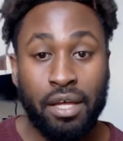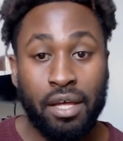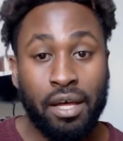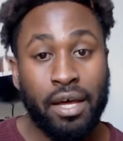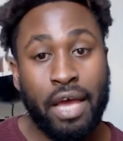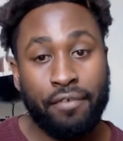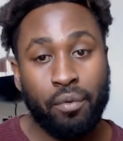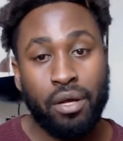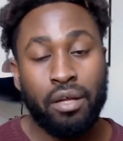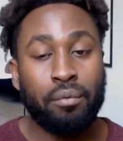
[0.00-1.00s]
Hey
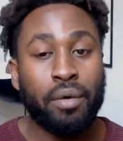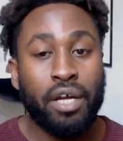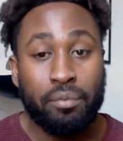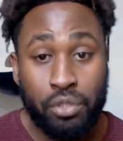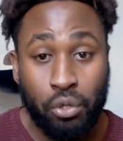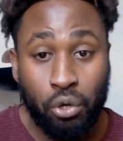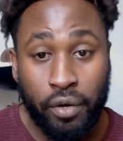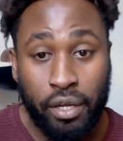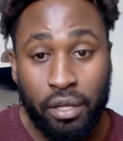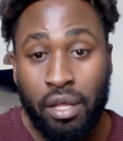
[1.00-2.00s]
everyone, my name's
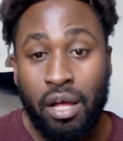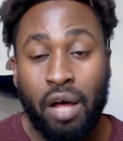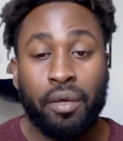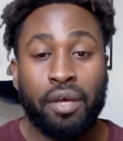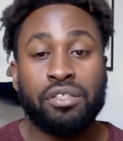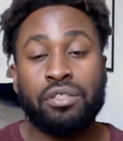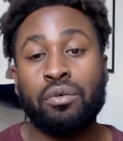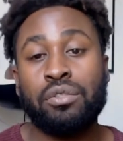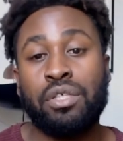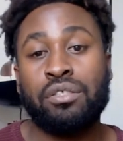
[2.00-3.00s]
Cory. I'm going to
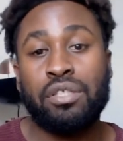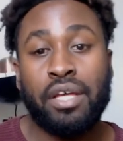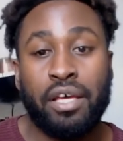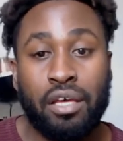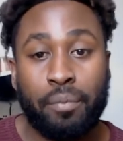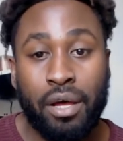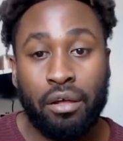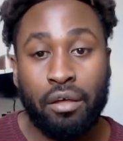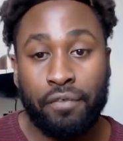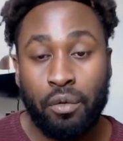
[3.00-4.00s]
talk to you today
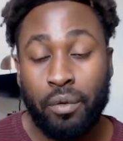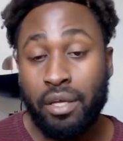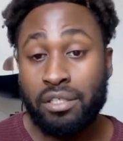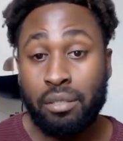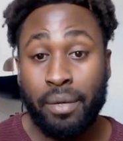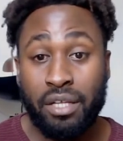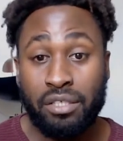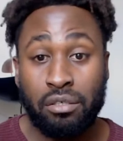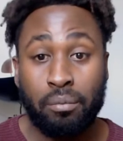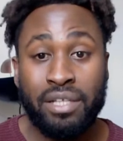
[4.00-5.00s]
about a few ways to
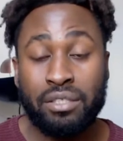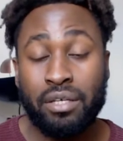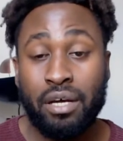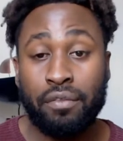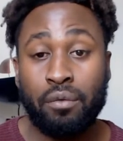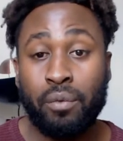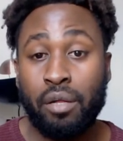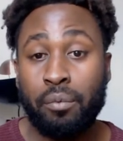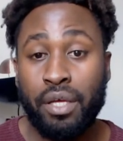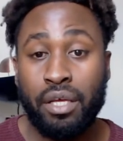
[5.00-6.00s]
manage your mental health and
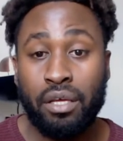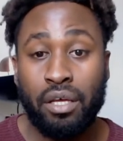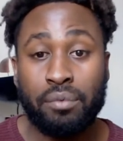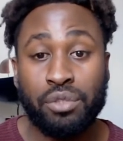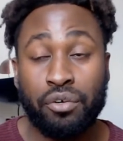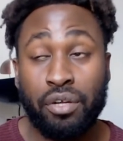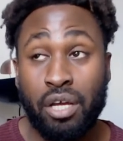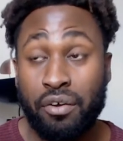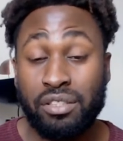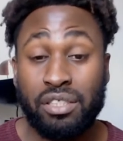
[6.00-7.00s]
well-being during the
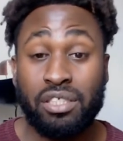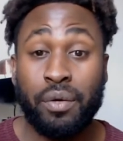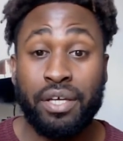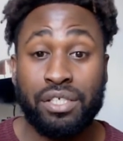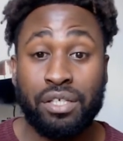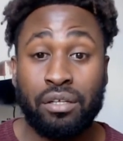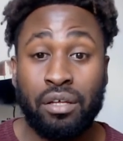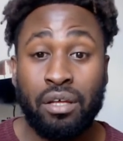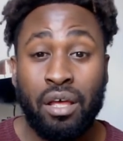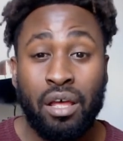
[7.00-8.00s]
current situation.
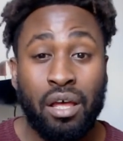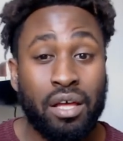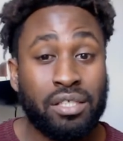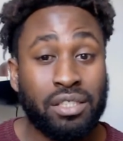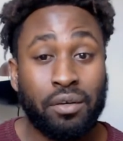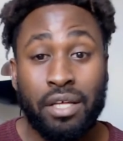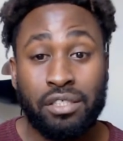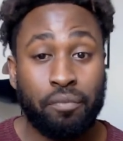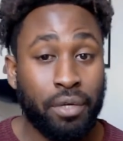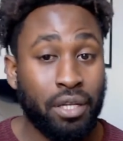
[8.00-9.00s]
So unless
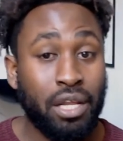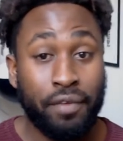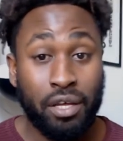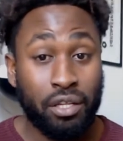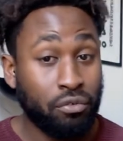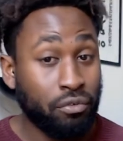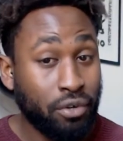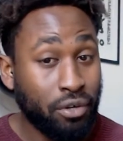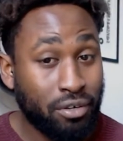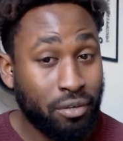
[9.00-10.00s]
you've been living under a
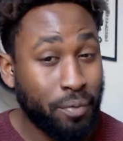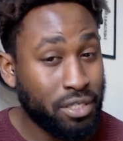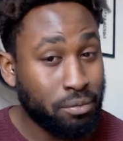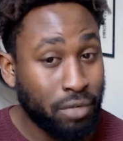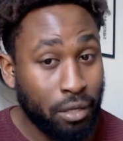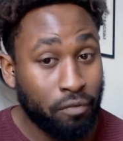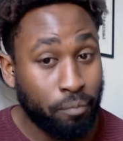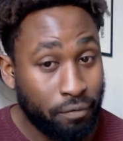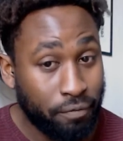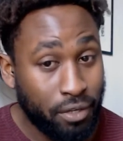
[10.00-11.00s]
rock, which might have
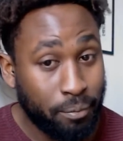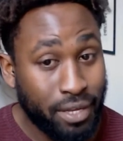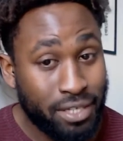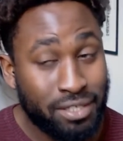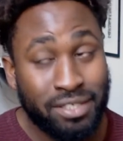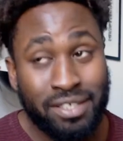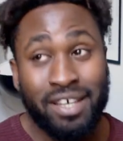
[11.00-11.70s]
been for the best,